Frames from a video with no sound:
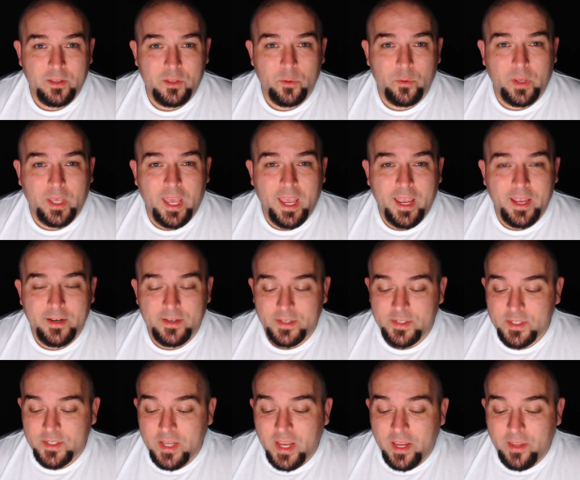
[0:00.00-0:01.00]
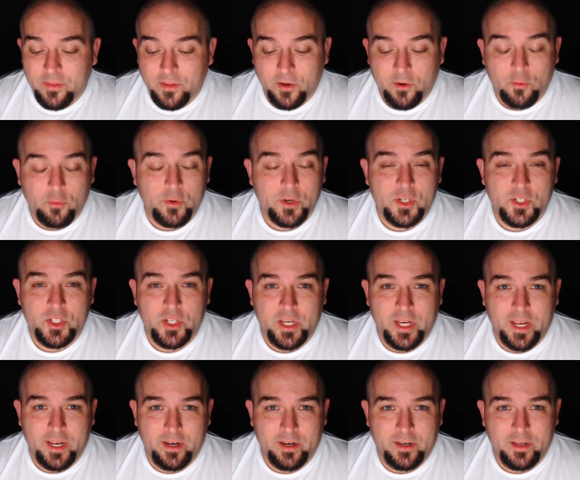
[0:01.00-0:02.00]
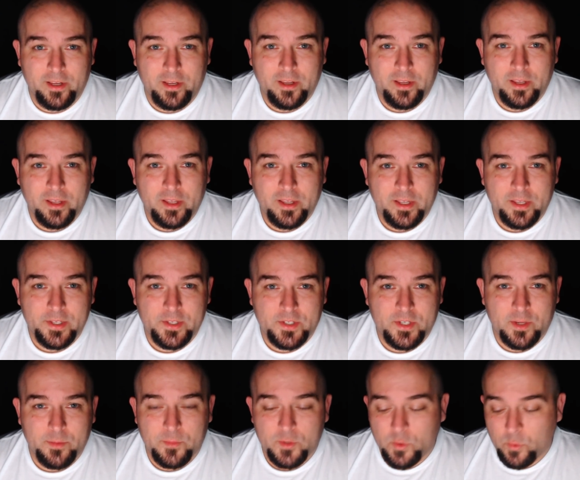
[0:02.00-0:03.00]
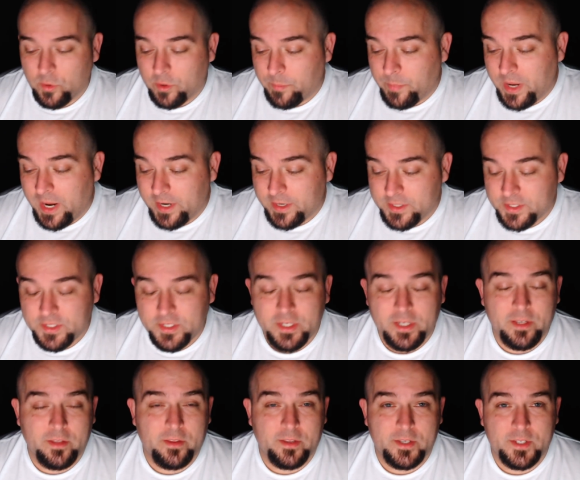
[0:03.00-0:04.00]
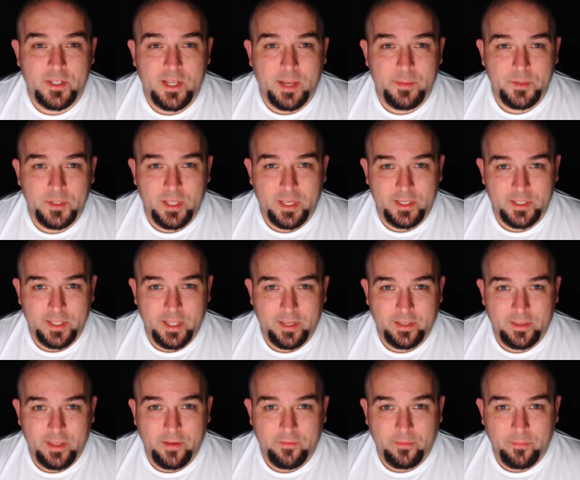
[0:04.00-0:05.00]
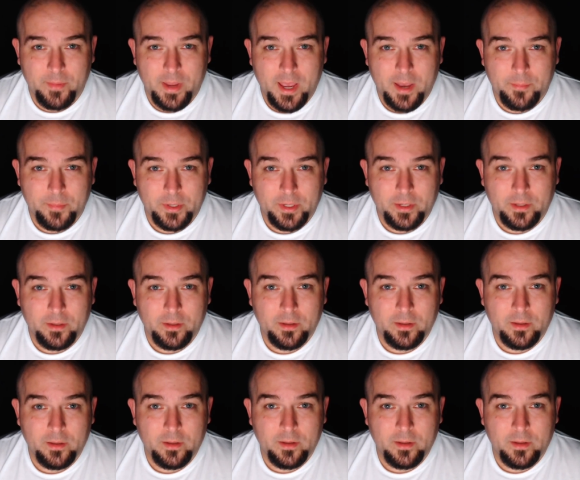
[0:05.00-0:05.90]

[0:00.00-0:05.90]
You can't say that Christianity is some sort of panacea that stops things like that from happening,